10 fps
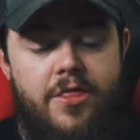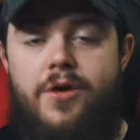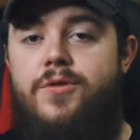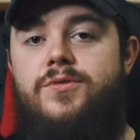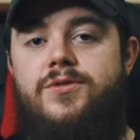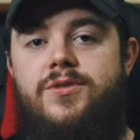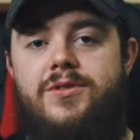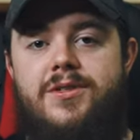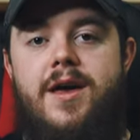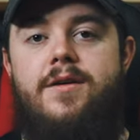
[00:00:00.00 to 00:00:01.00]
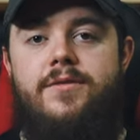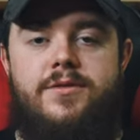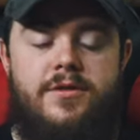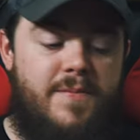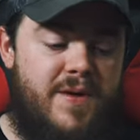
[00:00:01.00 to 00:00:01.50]
those
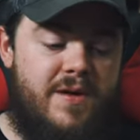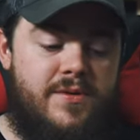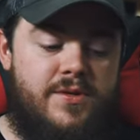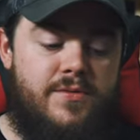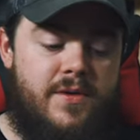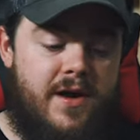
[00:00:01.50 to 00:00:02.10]
scales on the PM2.